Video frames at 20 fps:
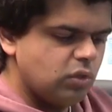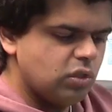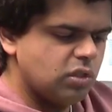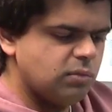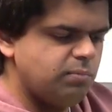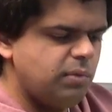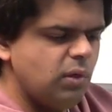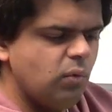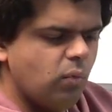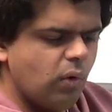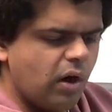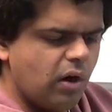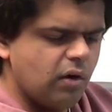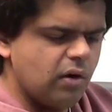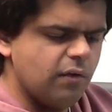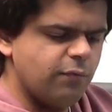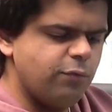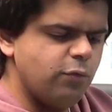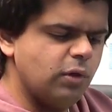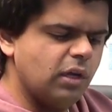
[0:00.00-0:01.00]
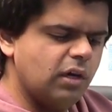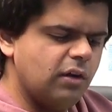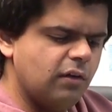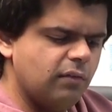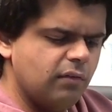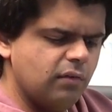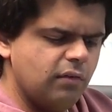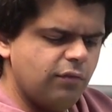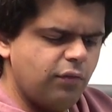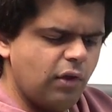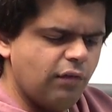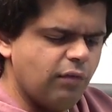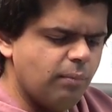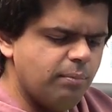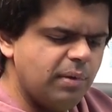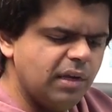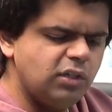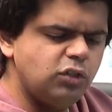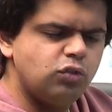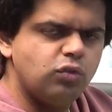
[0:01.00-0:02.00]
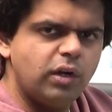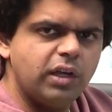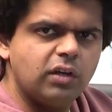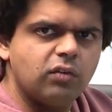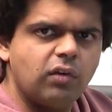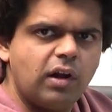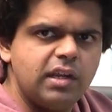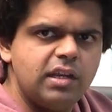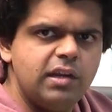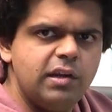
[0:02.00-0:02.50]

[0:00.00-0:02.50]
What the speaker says: just beware. If you have a big drink right